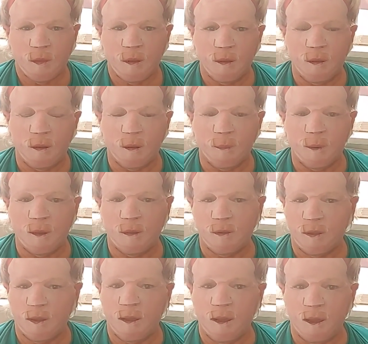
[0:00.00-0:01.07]
You know,
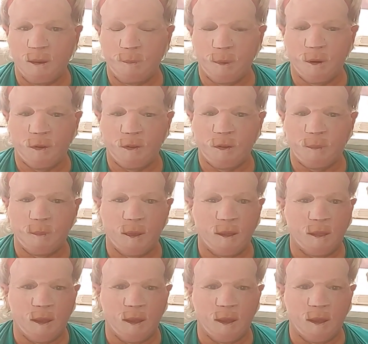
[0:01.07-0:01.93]
because they gave birth to me.